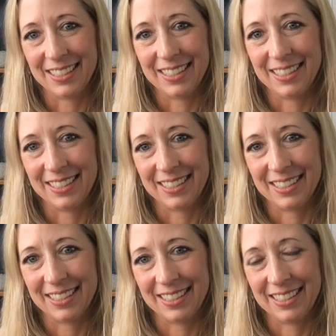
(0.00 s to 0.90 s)

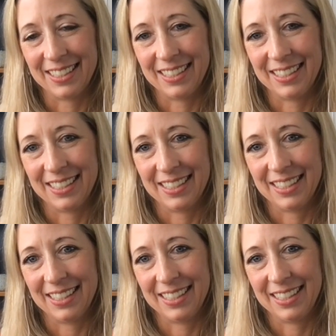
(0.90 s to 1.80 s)

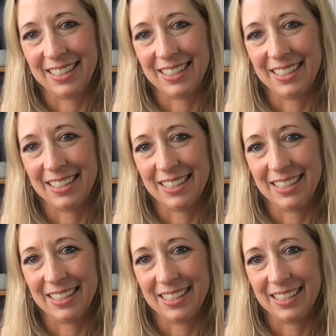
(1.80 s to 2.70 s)

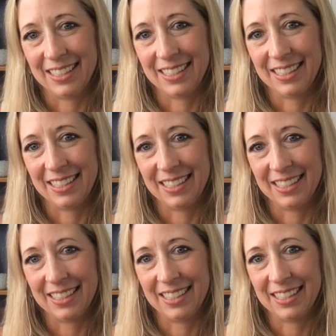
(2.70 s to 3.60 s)

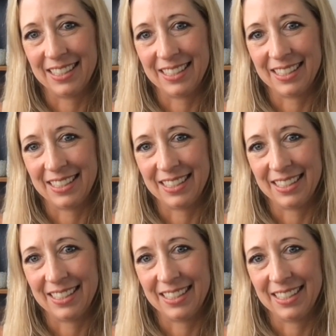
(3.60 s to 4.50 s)

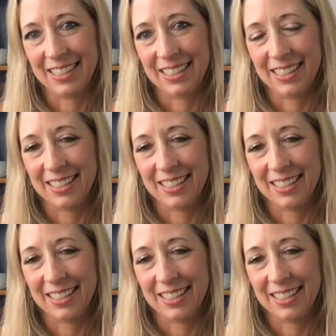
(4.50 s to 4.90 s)
(silent)